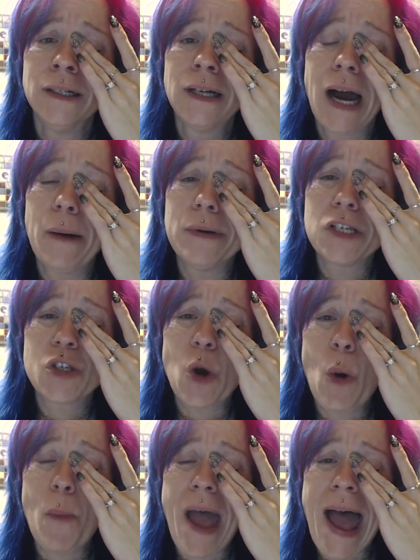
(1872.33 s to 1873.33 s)
I was
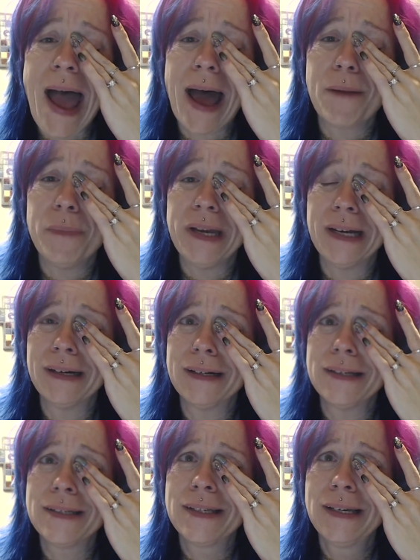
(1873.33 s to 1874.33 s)
so mad
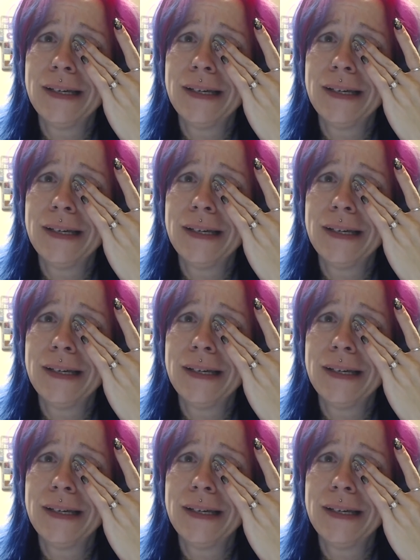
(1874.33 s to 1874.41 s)
because